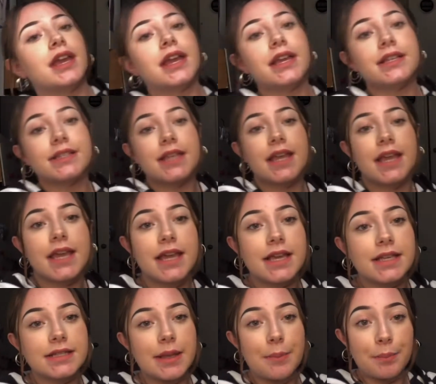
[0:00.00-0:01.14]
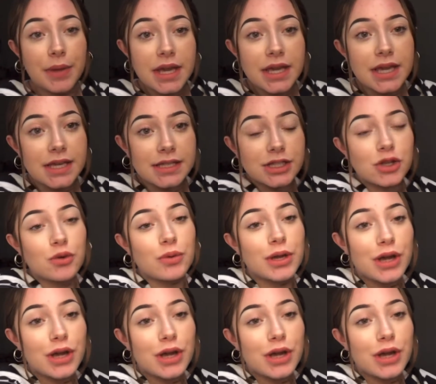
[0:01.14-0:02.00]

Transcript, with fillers: is his binkies. So we